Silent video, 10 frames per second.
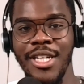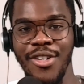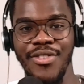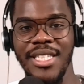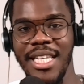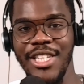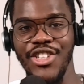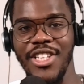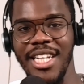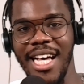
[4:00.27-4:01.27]

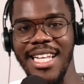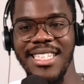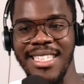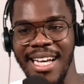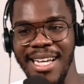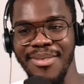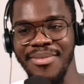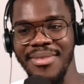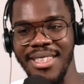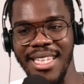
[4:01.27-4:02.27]
conversation at a time.
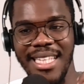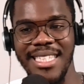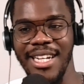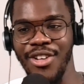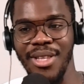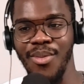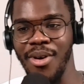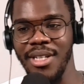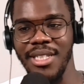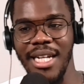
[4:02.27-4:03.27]
That's another
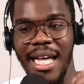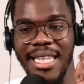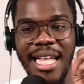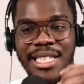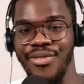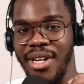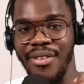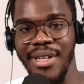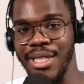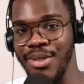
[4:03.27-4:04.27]
one, and that's very,
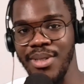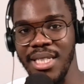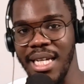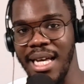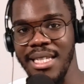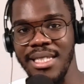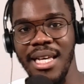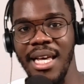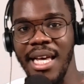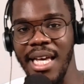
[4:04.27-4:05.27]
very golden, guys.
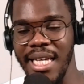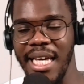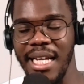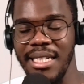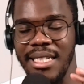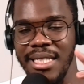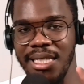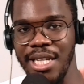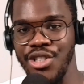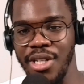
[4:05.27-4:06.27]
Again, this
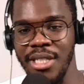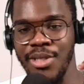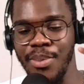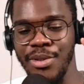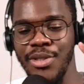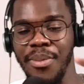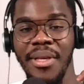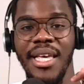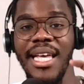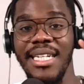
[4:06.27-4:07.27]
session is supposed to
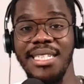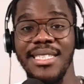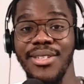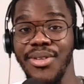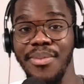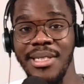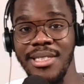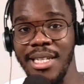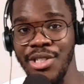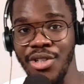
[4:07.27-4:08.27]
be a disagreement
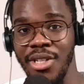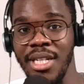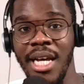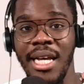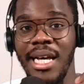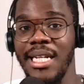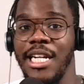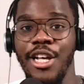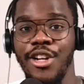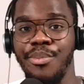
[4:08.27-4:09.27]
session, and
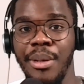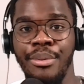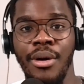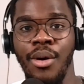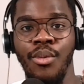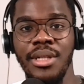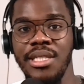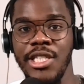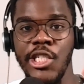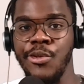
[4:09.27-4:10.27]
a lot of people are
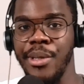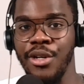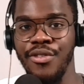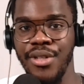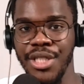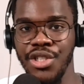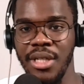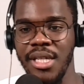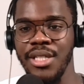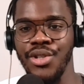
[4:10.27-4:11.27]
wanting to speak over each
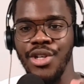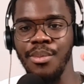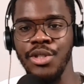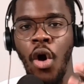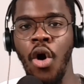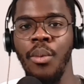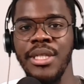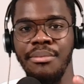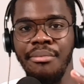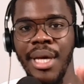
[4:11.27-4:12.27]
other. So you must
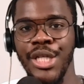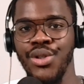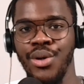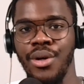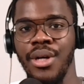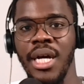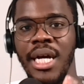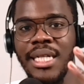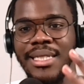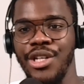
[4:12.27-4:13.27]
always make sure
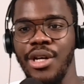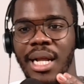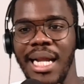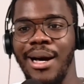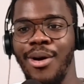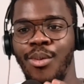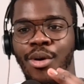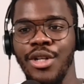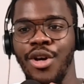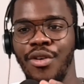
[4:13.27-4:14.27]
that you allow
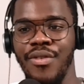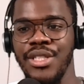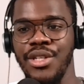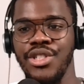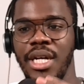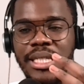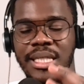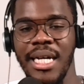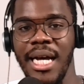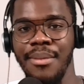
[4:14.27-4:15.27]
one conversation at a
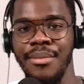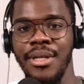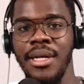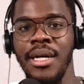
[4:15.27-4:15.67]
time,